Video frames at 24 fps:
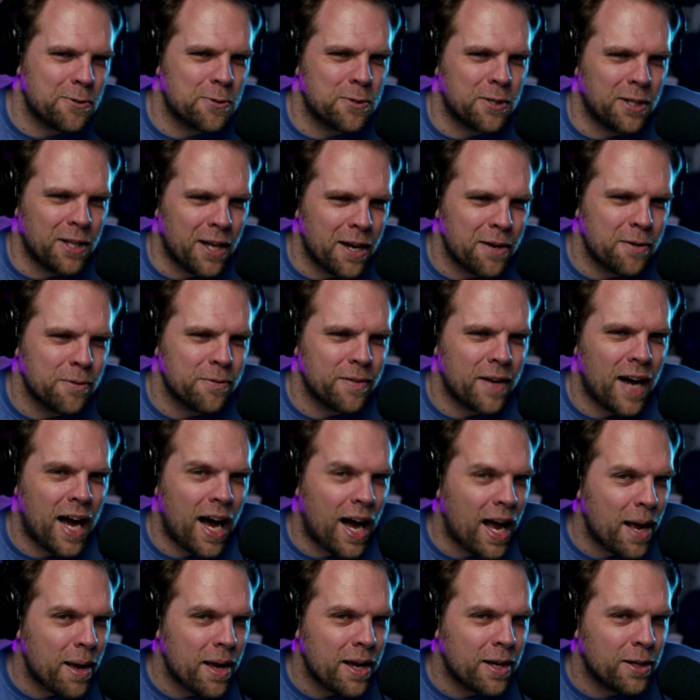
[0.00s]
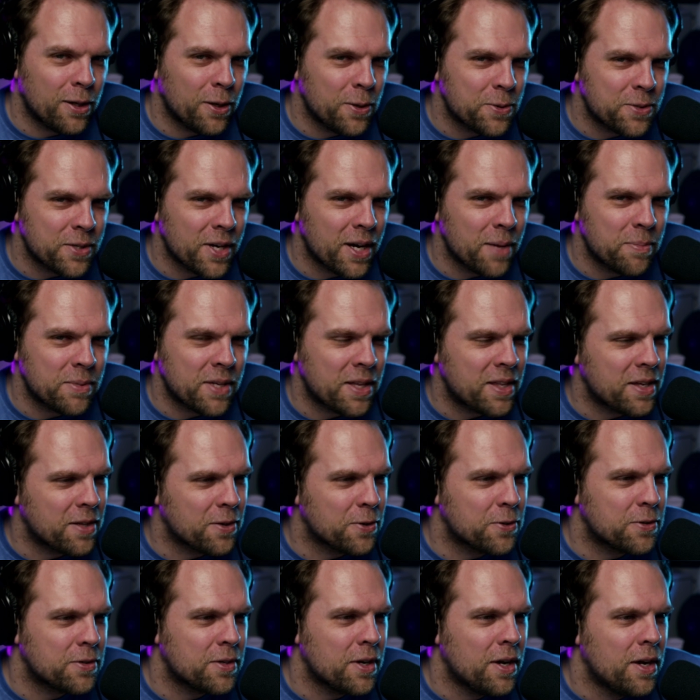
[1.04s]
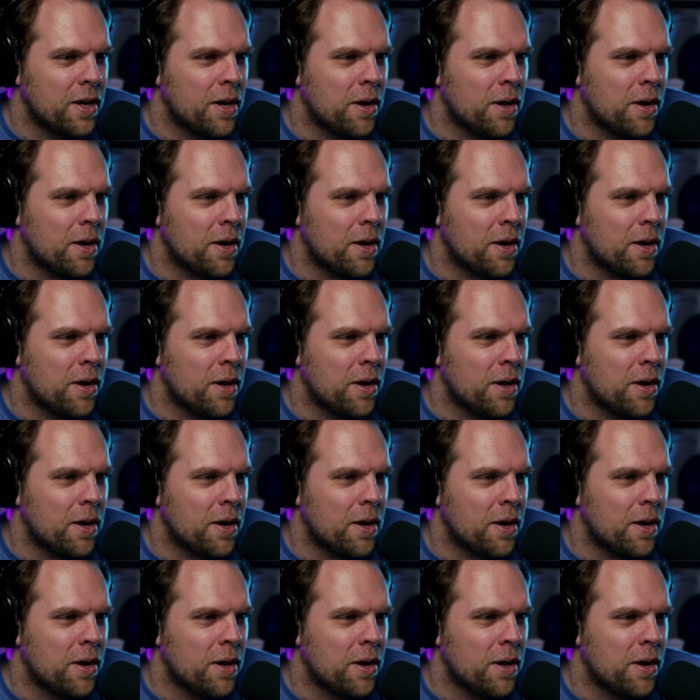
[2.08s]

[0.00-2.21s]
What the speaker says: There's a lot of eye close-ups. I think there's